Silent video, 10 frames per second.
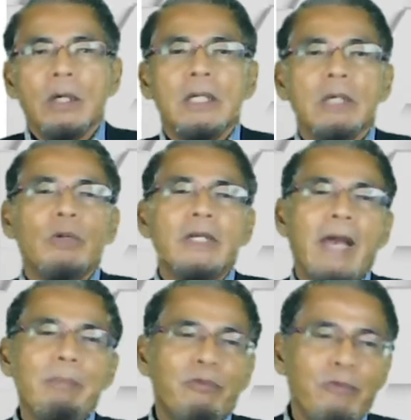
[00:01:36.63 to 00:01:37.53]
it will
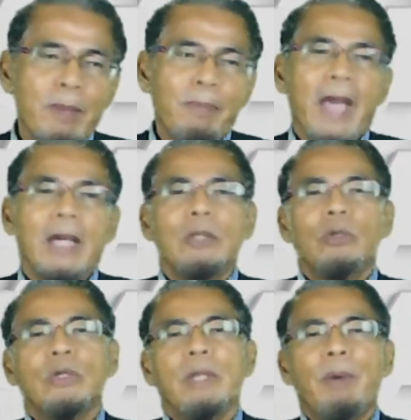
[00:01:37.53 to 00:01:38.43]
then feed back
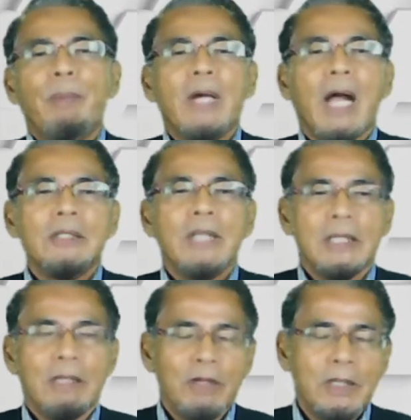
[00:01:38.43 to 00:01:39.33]
into the permaculture
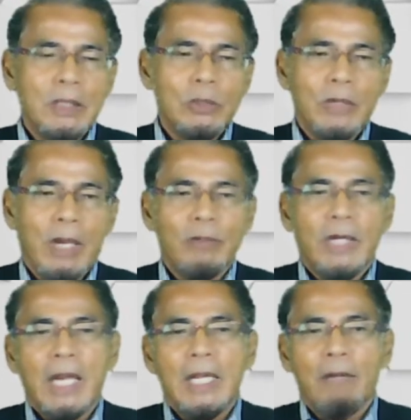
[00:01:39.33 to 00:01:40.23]
activity so that we
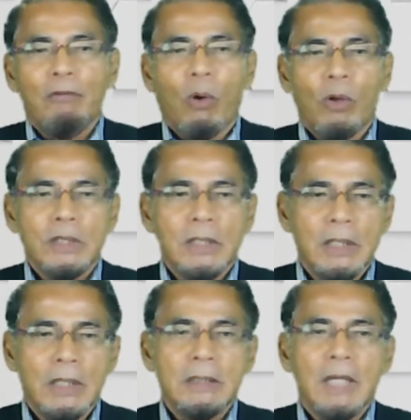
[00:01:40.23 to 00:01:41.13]
can give
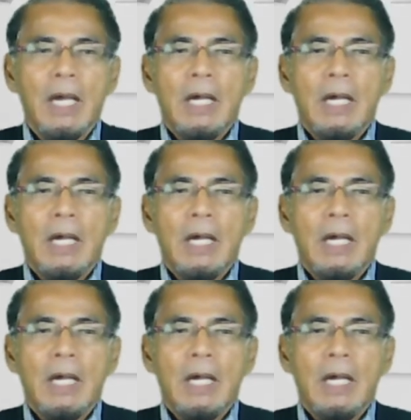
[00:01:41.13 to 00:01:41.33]
courses,